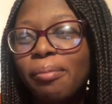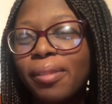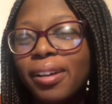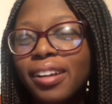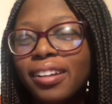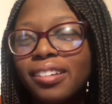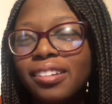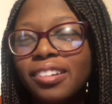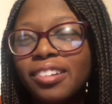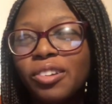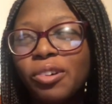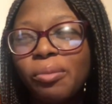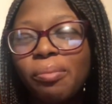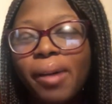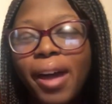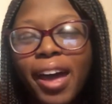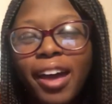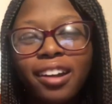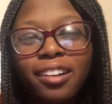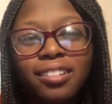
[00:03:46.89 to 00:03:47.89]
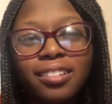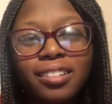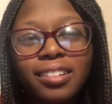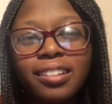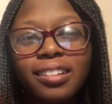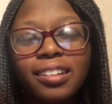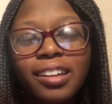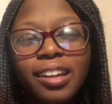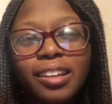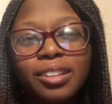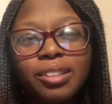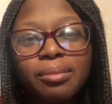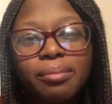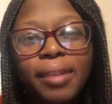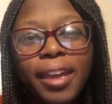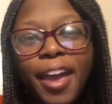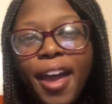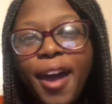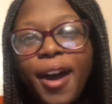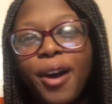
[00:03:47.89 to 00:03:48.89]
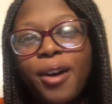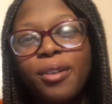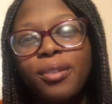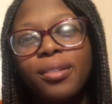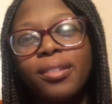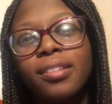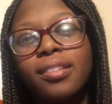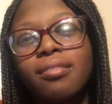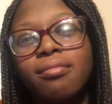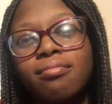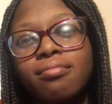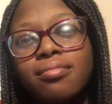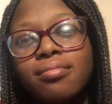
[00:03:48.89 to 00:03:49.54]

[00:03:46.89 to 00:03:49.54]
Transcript: but it's a little pattern, look like some cows.